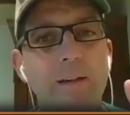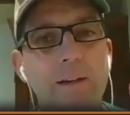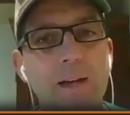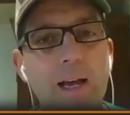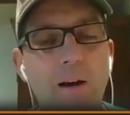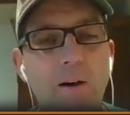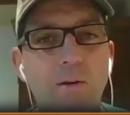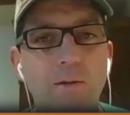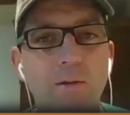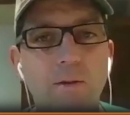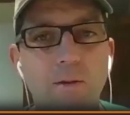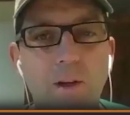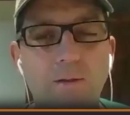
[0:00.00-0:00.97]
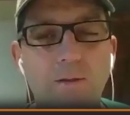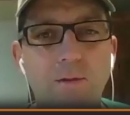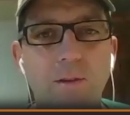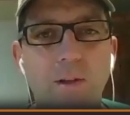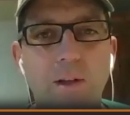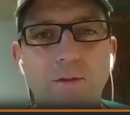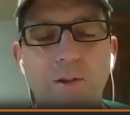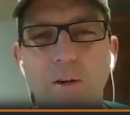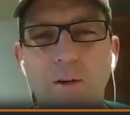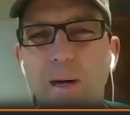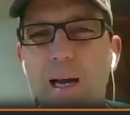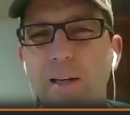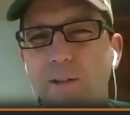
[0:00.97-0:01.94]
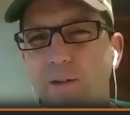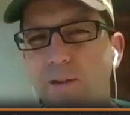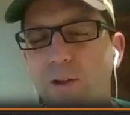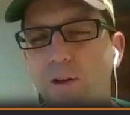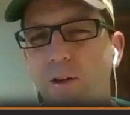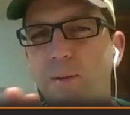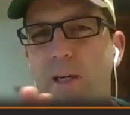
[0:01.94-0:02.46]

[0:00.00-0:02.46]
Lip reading: Now, let's go back just a little